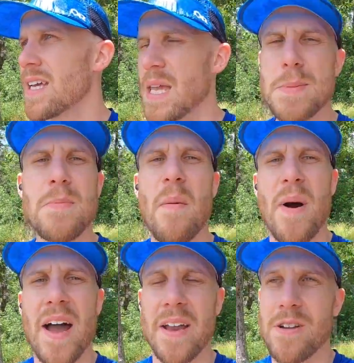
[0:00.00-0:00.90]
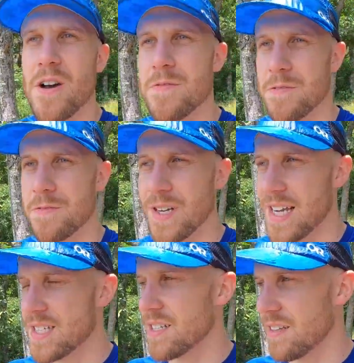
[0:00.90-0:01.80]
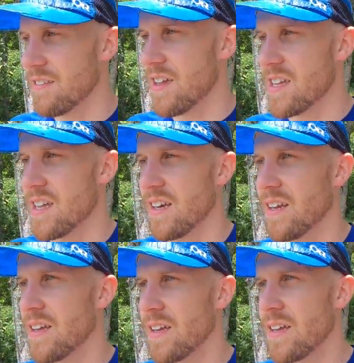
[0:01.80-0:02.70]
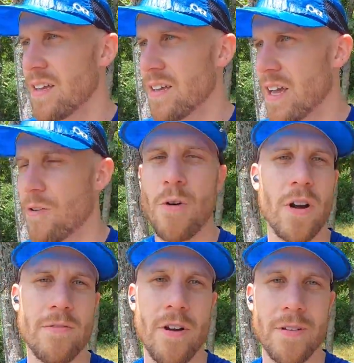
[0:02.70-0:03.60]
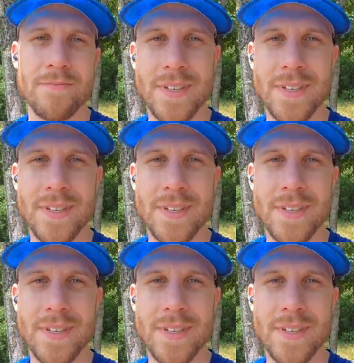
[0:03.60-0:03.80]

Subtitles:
keeps my mind off of constantly thinking how far I've gone.